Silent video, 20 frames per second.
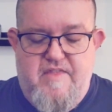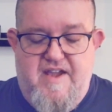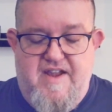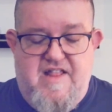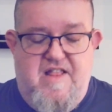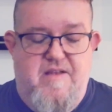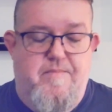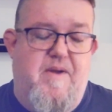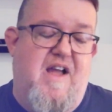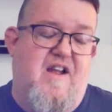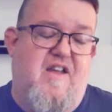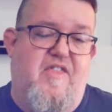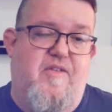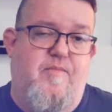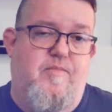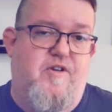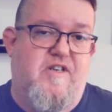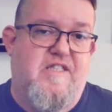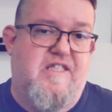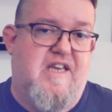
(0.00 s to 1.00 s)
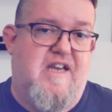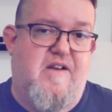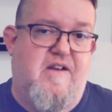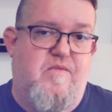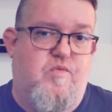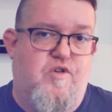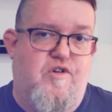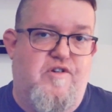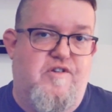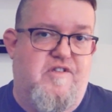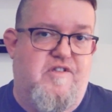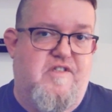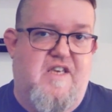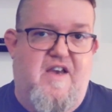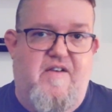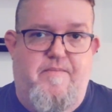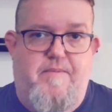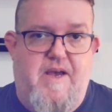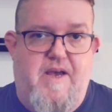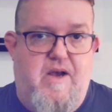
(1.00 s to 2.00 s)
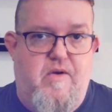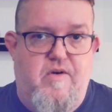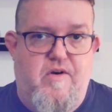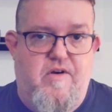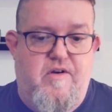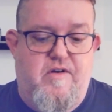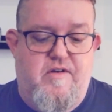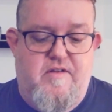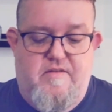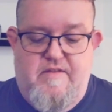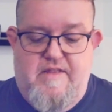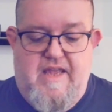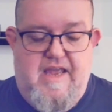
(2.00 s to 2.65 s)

like the back of the book said, words have power.